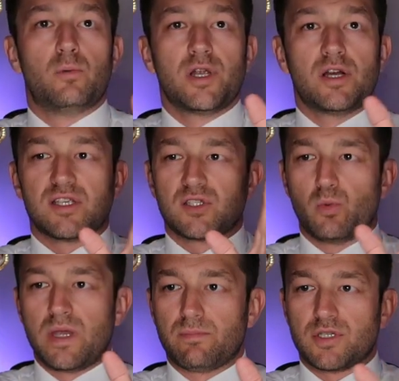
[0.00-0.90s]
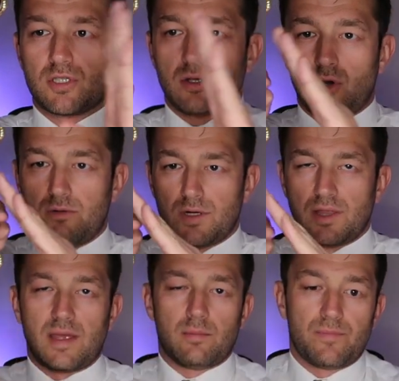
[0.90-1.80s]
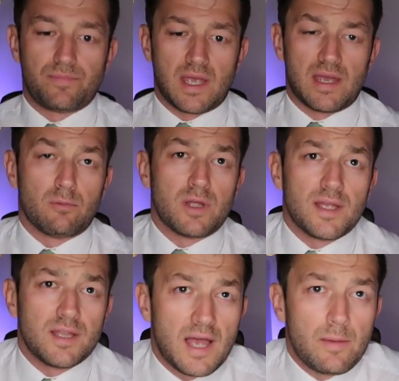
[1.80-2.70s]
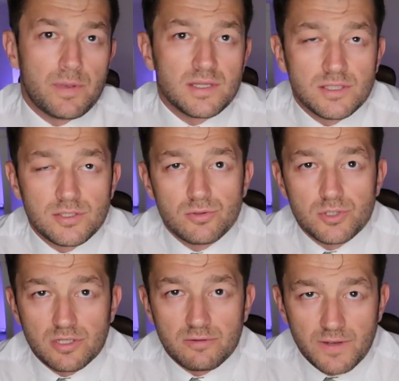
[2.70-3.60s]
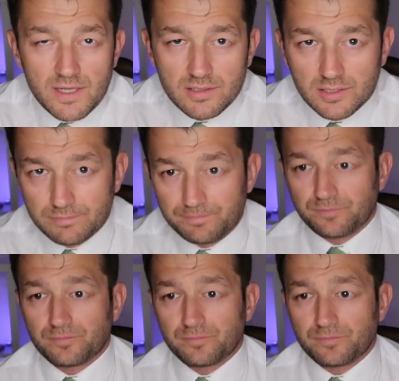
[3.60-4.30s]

really sweeps over them, and when that happens it's usually fatal.